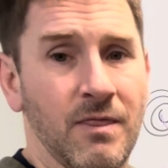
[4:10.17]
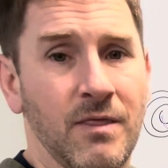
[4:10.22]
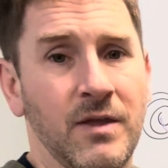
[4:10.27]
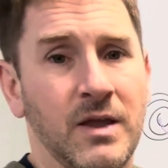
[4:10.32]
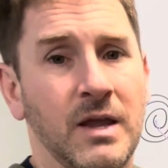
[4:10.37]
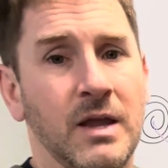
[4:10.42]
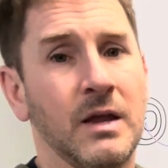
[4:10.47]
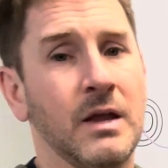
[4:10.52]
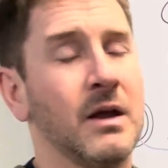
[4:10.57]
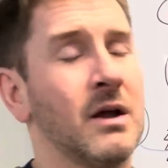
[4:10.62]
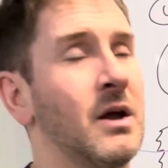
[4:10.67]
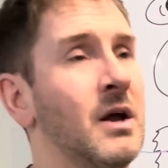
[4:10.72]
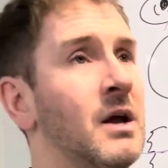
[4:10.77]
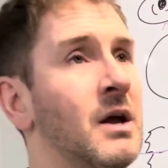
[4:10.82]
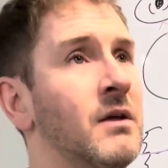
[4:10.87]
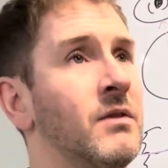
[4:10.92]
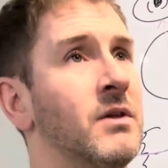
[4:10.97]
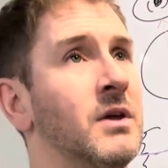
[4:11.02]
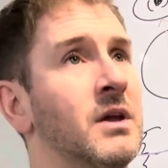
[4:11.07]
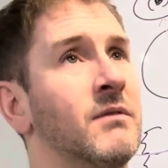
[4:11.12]
the
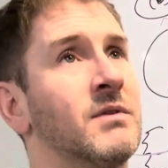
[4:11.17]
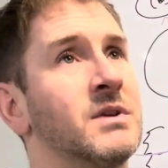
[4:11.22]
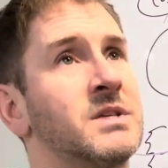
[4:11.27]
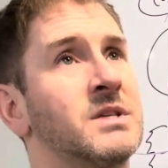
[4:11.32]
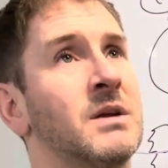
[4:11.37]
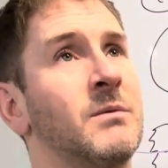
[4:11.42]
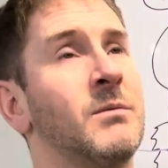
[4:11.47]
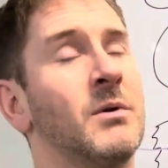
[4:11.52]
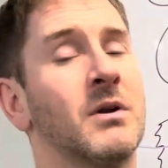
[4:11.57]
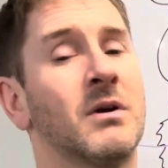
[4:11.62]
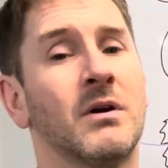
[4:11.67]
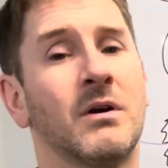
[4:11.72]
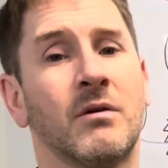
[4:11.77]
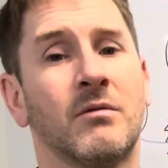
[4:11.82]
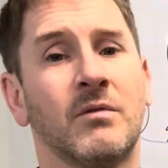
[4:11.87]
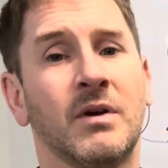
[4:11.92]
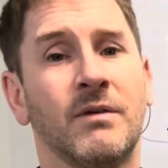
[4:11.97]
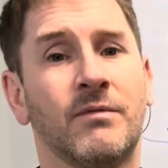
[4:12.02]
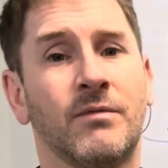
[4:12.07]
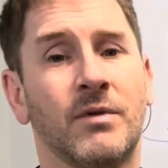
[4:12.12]
vestibular
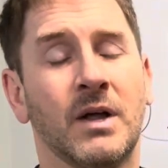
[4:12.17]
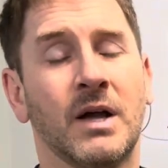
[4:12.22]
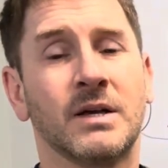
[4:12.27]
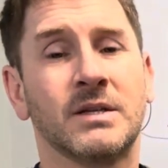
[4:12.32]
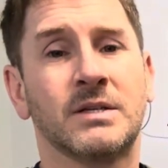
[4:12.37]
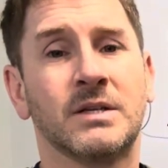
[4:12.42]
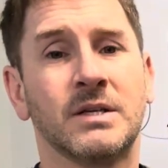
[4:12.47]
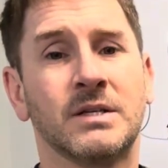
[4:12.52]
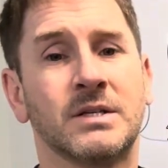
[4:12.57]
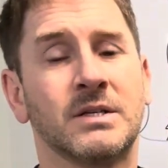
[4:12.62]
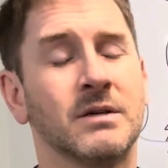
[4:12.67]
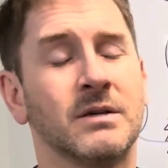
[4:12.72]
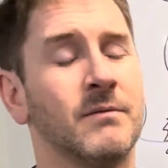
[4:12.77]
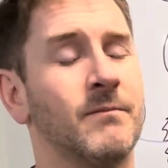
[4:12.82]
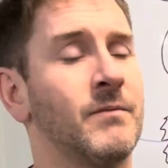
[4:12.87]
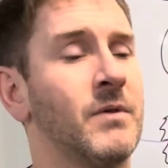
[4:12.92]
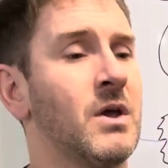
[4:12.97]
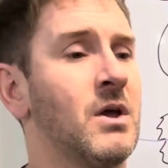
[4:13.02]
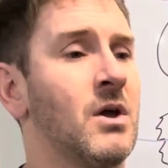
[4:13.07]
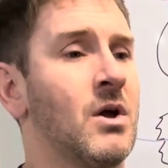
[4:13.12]
reflex system,